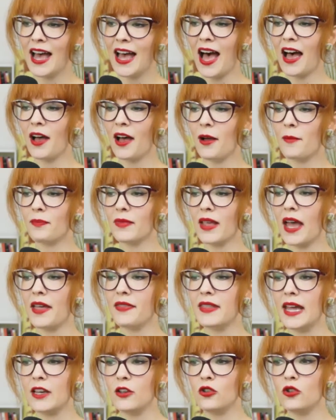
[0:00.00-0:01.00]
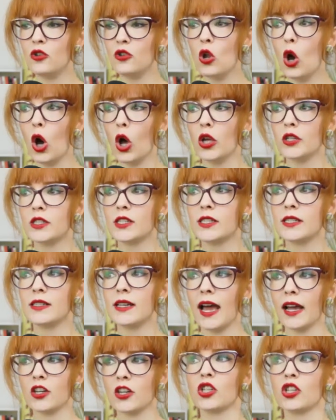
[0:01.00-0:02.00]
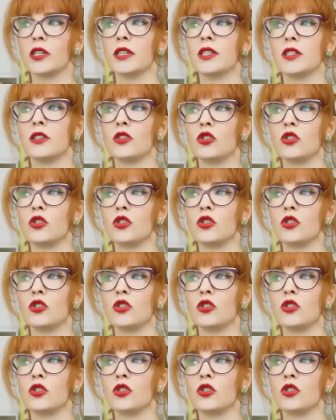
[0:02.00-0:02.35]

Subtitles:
and then not actually